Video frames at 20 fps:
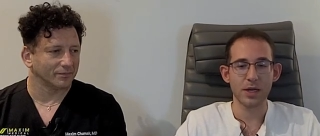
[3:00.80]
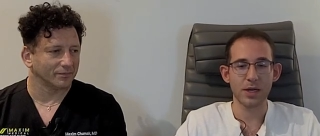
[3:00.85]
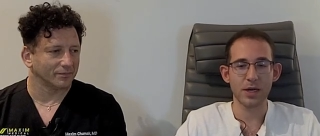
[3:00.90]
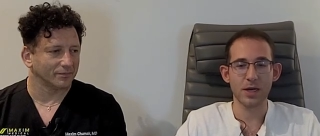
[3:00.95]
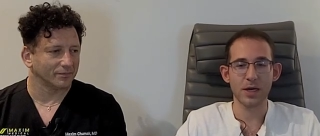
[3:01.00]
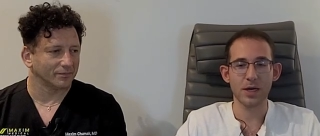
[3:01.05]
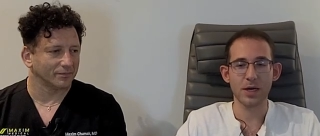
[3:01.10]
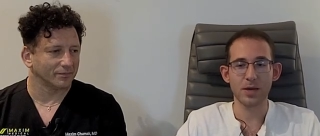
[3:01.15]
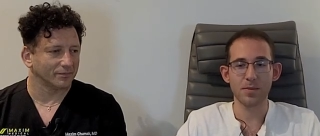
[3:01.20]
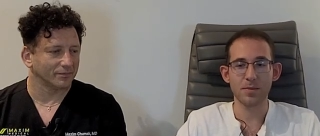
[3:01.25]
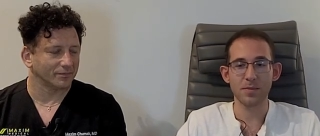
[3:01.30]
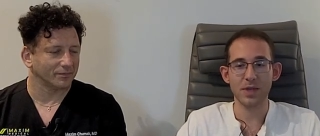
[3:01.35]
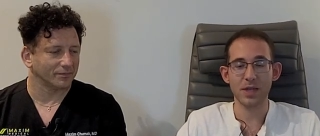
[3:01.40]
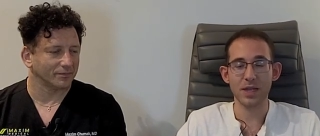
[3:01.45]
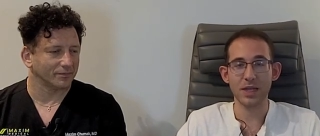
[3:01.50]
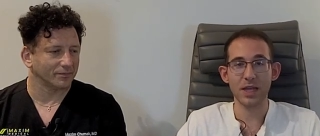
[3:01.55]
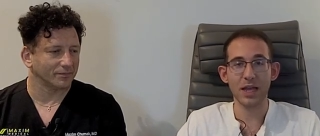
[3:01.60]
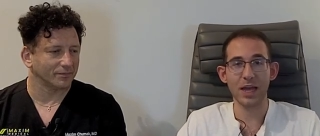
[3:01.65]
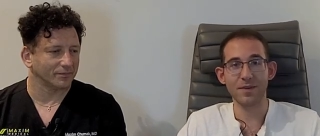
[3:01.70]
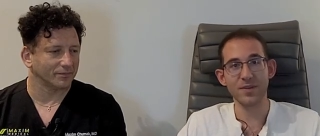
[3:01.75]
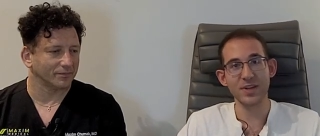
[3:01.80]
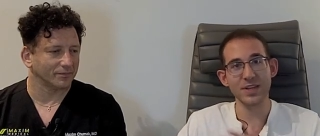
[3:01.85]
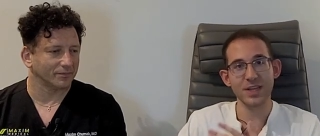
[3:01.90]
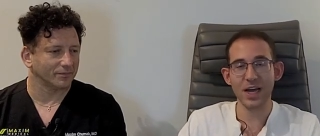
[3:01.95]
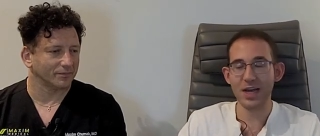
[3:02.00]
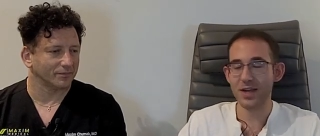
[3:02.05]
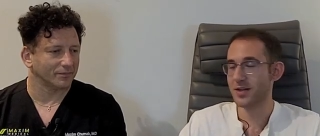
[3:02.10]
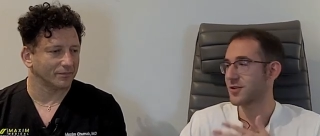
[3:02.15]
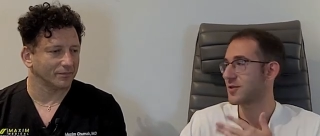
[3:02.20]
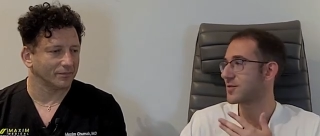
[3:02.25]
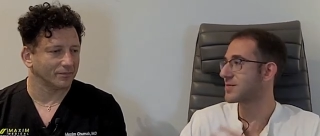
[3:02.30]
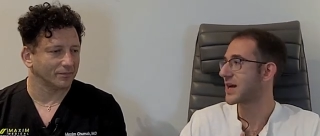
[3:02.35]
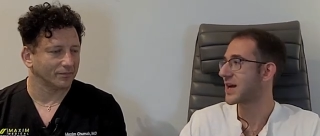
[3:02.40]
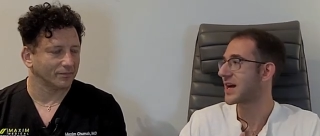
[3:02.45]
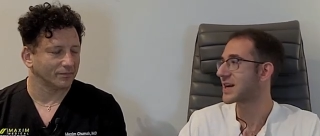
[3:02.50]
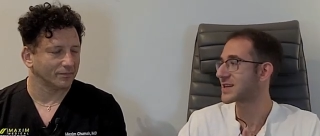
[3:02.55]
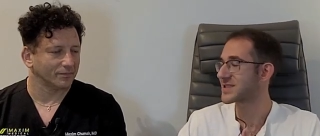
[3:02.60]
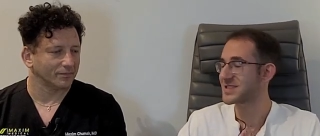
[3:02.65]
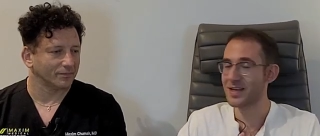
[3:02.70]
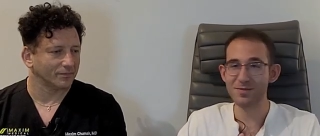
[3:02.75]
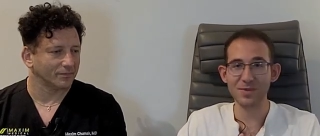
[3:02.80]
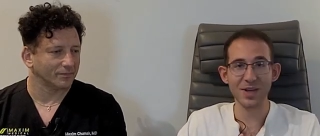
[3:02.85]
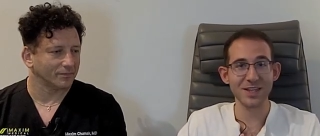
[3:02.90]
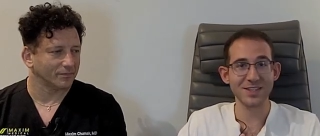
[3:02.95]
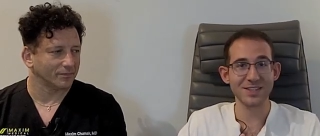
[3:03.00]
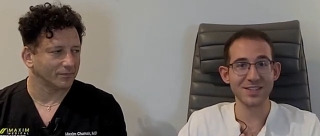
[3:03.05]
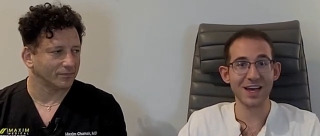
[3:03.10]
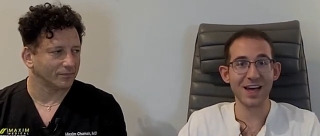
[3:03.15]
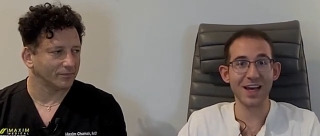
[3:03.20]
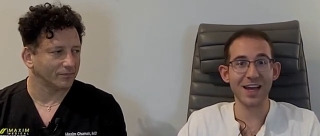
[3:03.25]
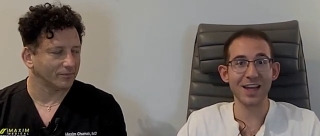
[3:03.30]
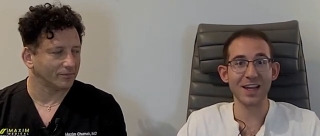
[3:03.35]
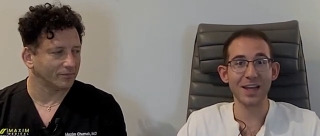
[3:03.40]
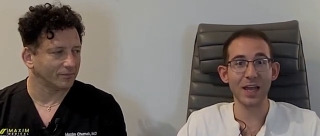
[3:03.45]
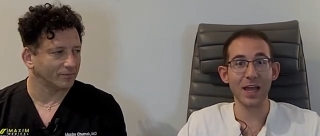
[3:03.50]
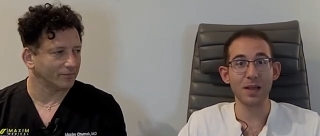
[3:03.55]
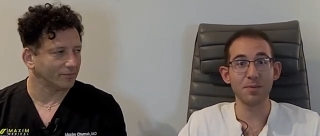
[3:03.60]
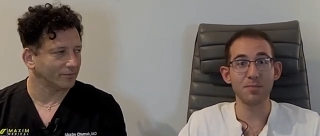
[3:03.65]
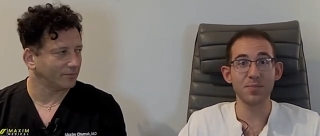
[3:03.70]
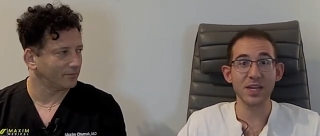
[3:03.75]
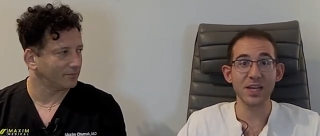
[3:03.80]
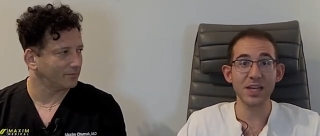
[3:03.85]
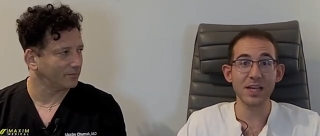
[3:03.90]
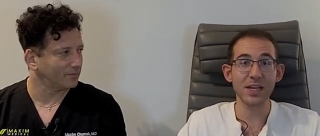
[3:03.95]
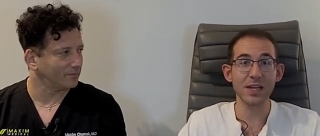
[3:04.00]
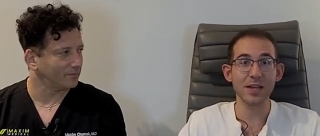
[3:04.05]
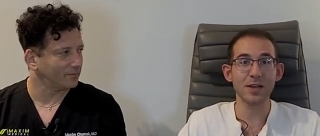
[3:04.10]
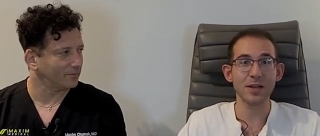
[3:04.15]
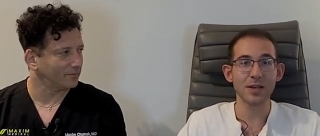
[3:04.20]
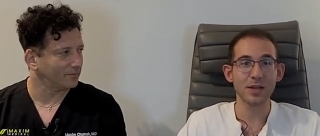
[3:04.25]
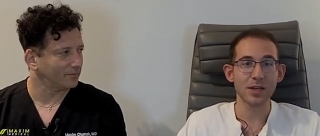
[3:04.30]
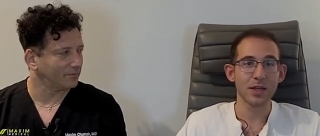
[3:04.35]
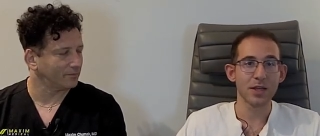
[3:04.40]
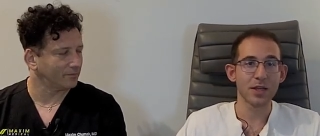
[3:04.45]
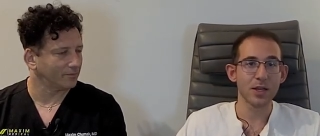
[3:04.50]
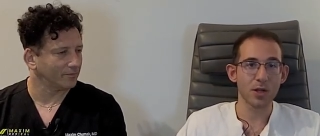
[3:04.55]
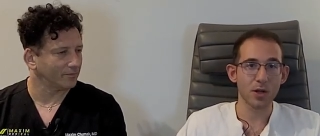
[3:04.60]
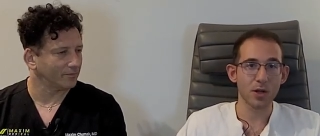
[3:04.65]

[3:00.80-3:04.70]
Speaker 1: um, having Doctor Max on my side, and being, you